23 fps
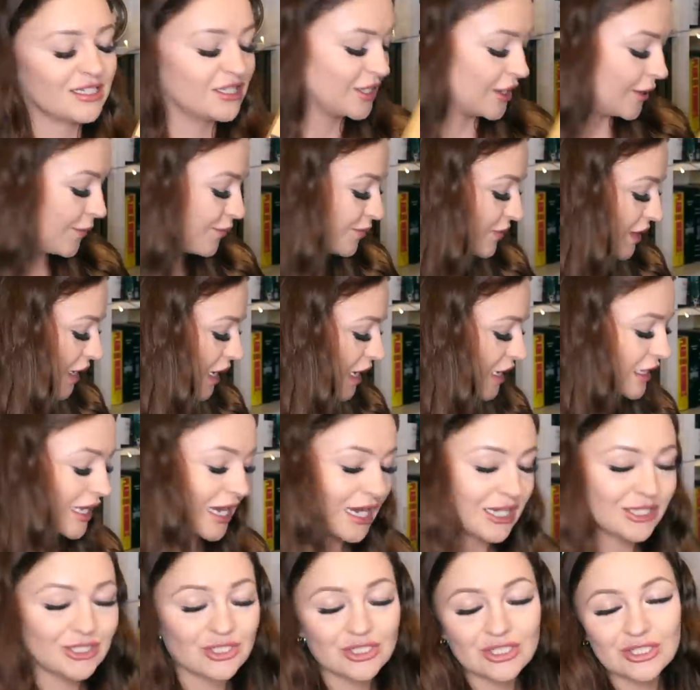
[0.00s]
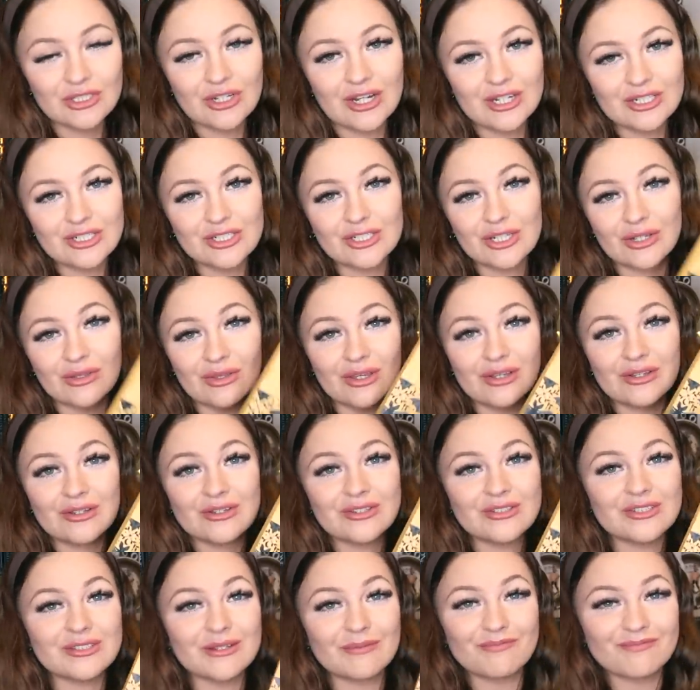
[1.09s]
So yeah, I just thought I'd show
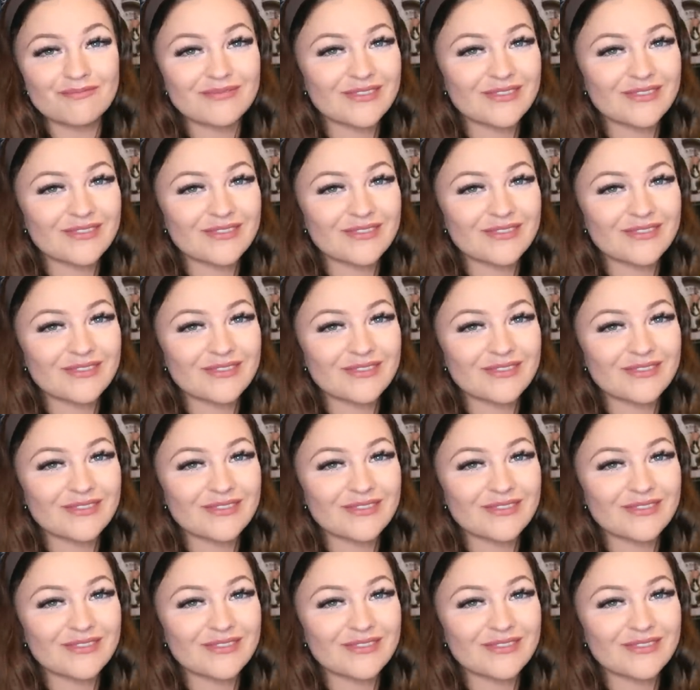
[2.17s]
those.